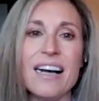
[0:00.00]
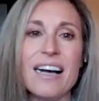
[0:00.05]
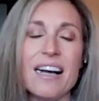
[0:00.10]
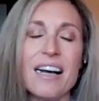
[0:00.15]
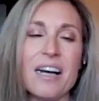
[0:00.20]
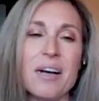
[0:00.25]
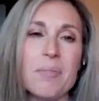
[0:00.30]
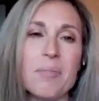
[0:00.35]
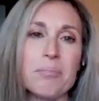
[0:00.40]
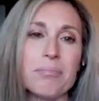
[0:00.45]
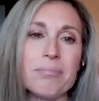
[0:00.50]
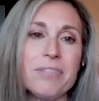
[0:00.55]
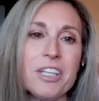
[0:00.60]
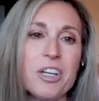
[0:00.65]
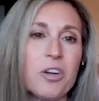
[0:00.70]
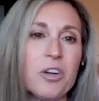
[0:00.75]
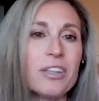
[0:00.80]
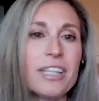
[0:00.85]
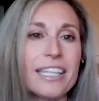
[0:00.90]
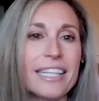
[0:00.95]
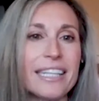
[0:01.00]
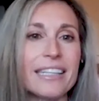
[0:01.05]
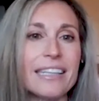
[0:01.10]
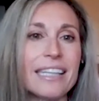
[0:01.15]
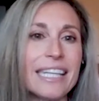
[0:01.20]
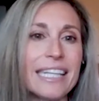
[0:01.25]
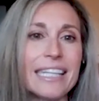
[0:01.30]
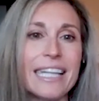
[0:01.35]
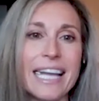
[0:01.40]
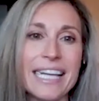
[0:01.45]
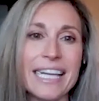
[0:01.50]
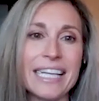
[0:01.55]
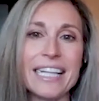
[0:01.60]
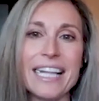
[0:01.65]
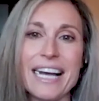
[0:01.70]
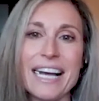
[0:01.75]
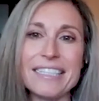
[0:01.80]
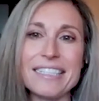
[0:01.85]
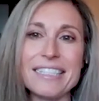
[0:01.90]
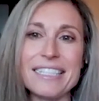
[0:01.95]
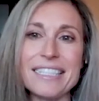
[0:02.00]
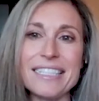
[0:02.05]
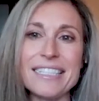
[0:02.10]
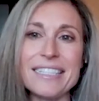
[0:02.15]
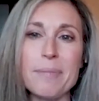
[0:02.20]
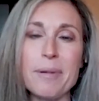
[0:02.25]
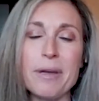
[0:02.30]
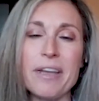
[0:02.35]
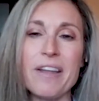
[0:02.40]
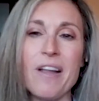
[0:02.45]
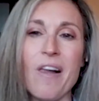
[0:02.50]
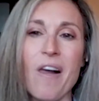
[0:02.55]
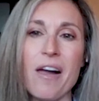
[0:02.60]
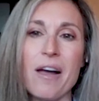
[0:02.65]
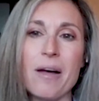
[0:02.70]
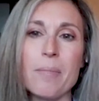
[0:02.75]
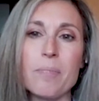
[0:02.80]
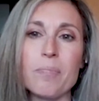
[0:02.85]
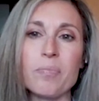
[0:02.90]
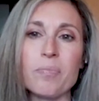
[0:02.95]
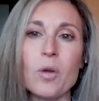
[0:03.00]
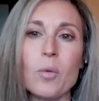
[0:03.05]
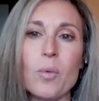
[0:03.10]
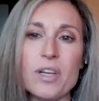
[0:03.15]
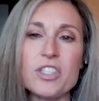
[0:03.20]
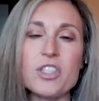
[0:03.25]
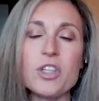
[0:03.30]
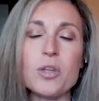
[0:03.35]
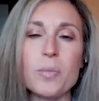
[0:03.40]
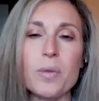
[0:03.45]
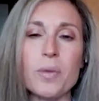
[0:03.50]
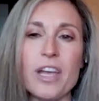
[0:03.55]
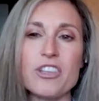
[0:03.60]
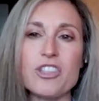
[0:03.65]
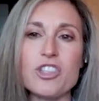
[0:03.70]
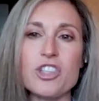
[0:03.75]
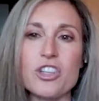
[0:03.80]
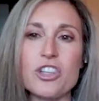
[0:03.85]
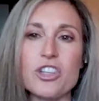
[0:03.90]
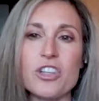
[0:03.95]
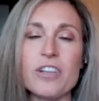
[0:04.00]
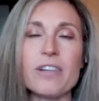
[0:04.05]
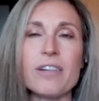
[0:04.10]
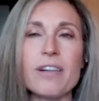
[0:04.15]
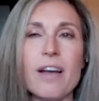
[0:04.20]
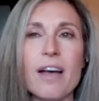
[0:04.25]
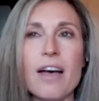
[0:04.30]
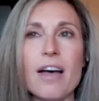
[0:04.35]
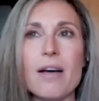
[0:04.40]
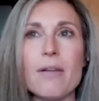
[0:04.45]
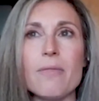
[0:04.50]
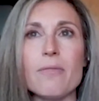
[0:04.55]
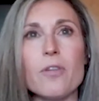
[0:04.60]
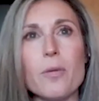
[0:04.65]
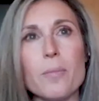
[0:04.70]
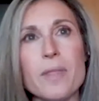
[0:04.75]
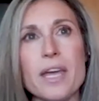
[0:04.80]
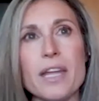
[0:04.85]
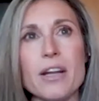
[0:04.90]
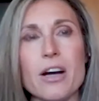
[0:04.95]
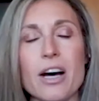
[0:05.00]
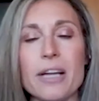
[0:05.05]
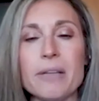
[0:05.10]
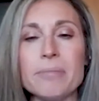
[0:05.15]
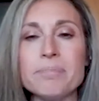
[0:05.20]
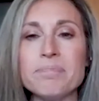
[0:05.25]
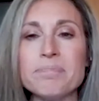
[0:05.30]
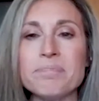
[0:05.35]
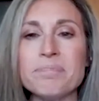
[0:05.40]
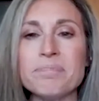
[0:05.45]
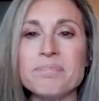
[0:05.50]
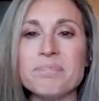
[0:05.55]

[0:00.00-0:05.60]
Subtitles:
You know, lead line classes, but Western pleasure from then on.